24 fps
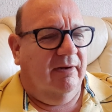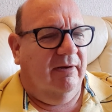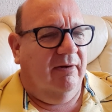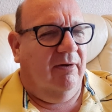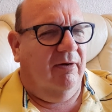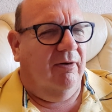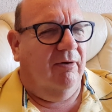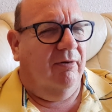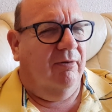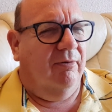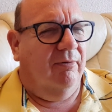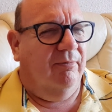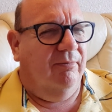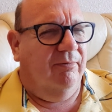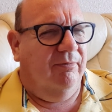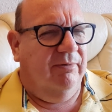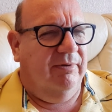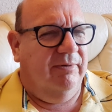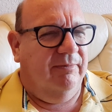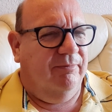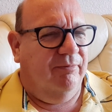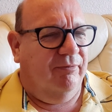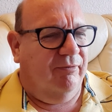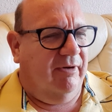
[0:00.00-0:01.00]
oh,
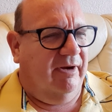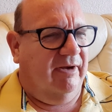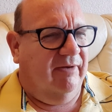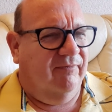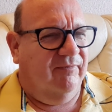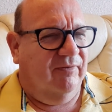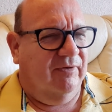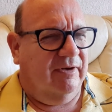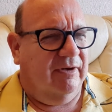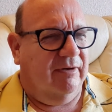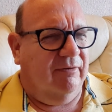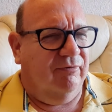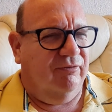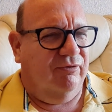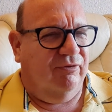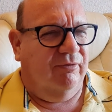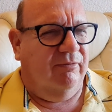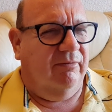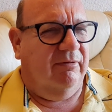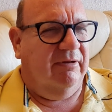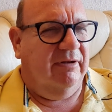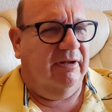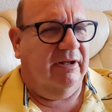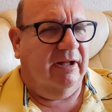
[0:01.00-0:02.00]
we pray for those
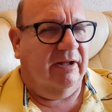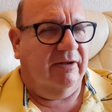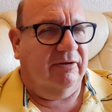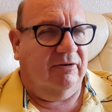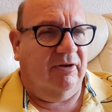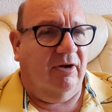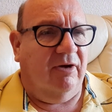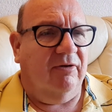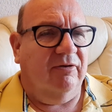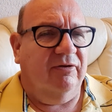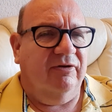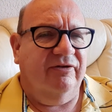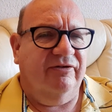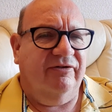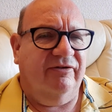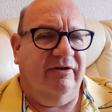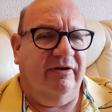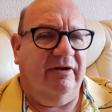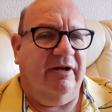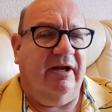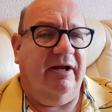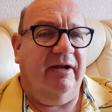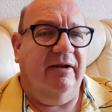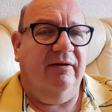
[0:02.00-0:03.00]
who are in that darkness
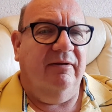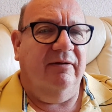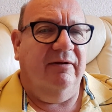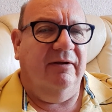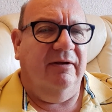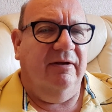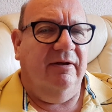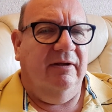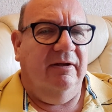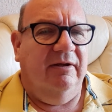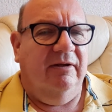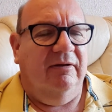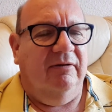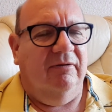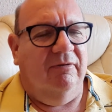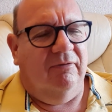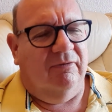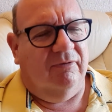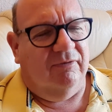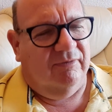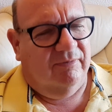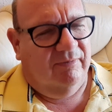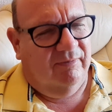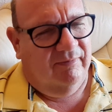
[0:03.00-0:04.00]
today.
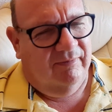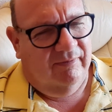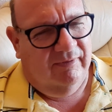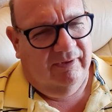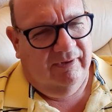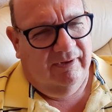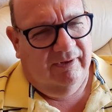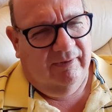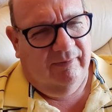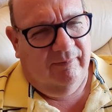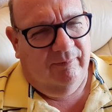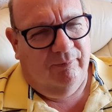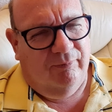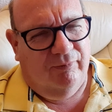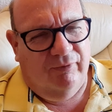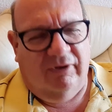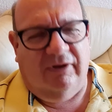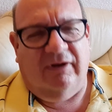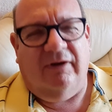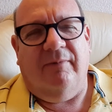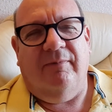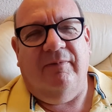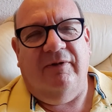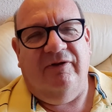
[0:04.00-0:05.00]
Lord,
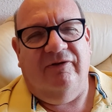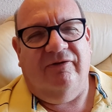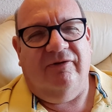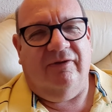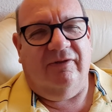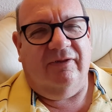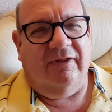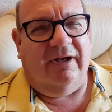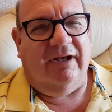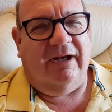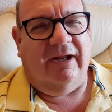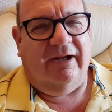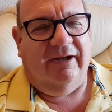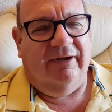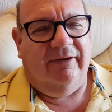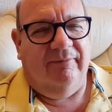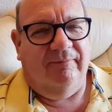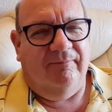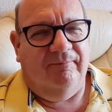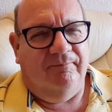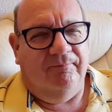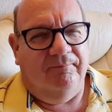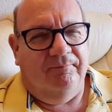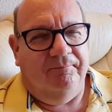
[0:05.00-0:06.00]
bring them into the light.
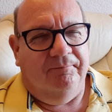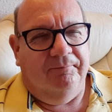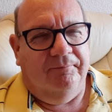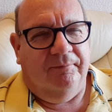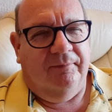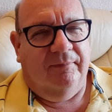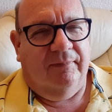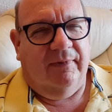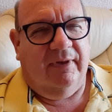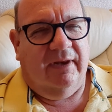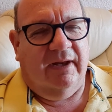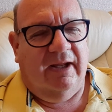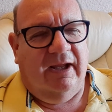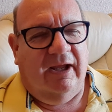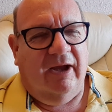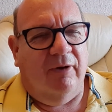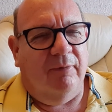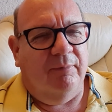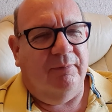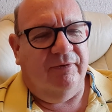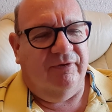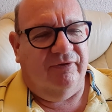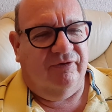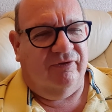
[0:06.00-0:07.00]

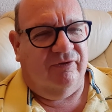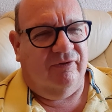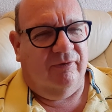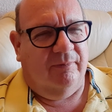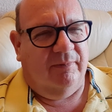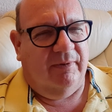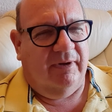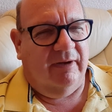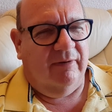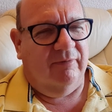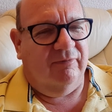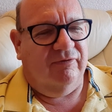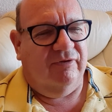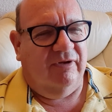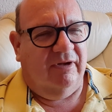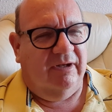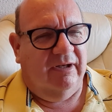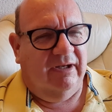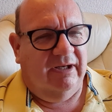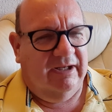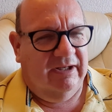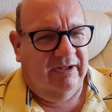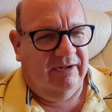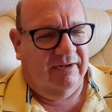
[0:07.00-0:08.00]
Help us to be able to
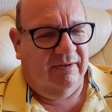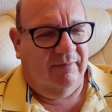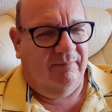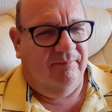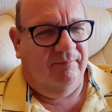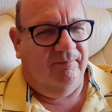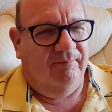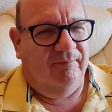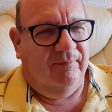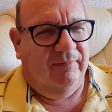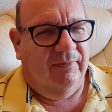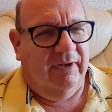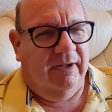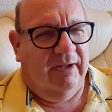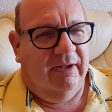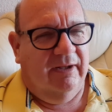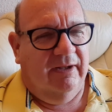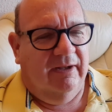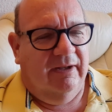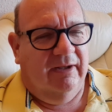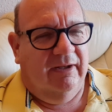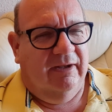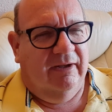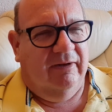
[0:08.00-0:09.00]
lead them
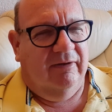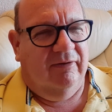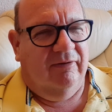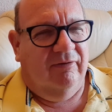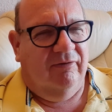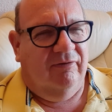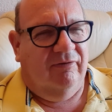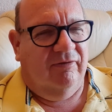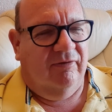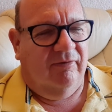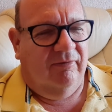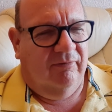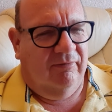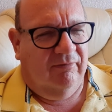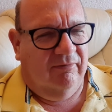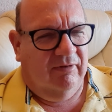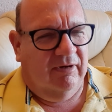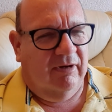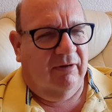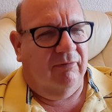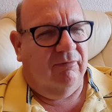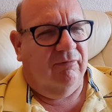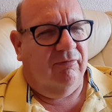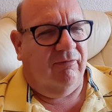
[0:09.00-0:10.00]
to
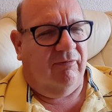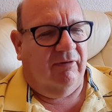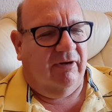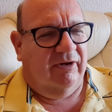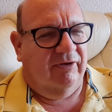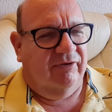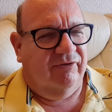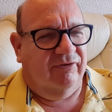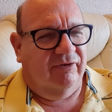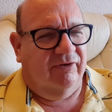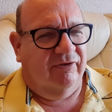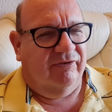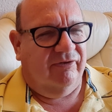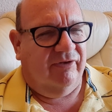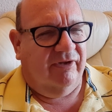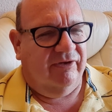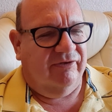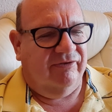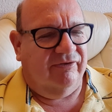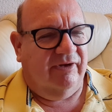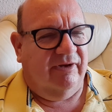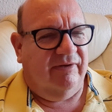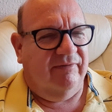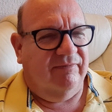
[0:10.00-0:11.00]
know Christ as their
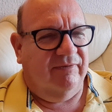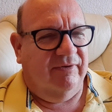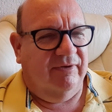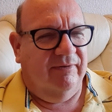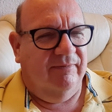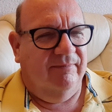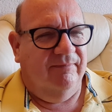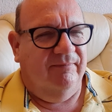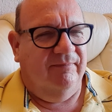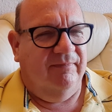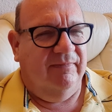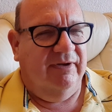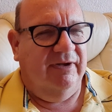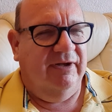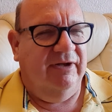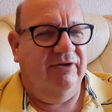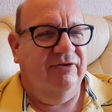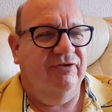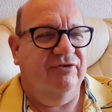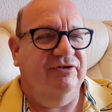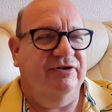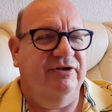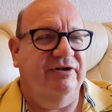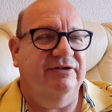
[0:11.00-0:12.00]
Saviour.
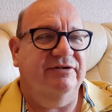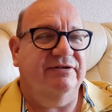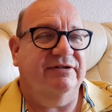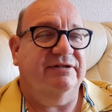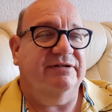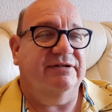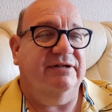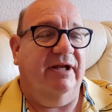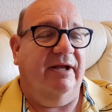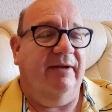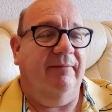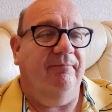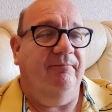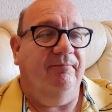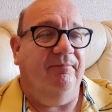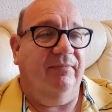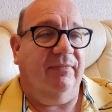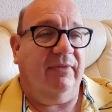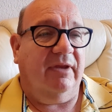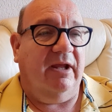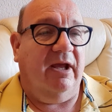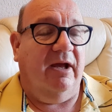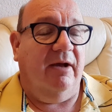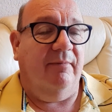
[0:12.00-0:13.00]
In Jesus' name,
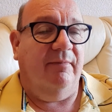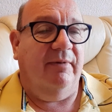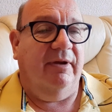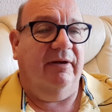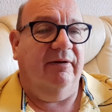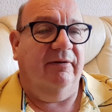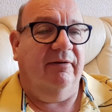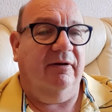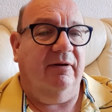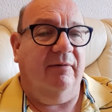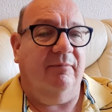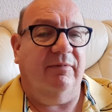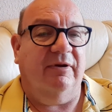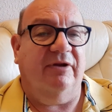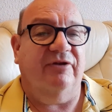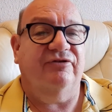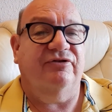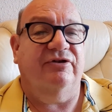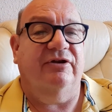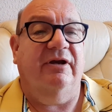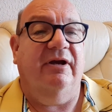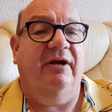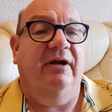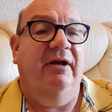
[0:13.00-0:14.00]
Amen. God bless
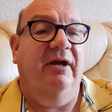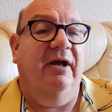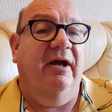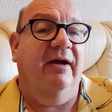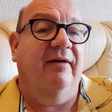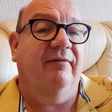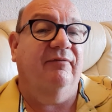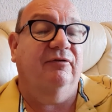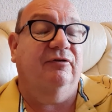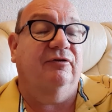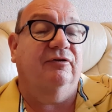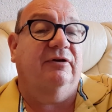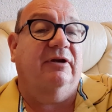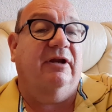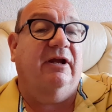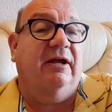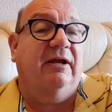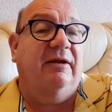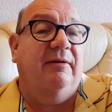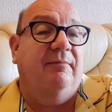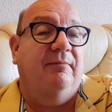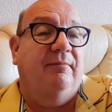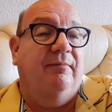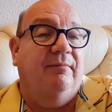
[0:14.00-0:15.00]
you. Have a good
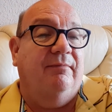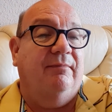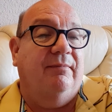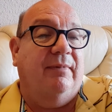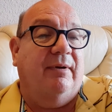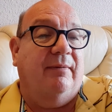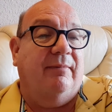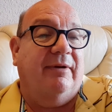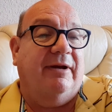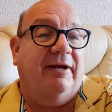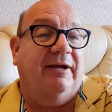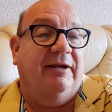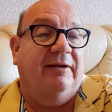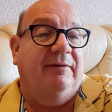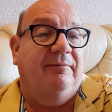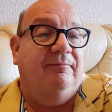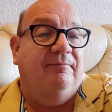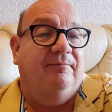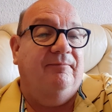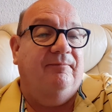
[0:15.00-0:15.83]
day. Bye bye.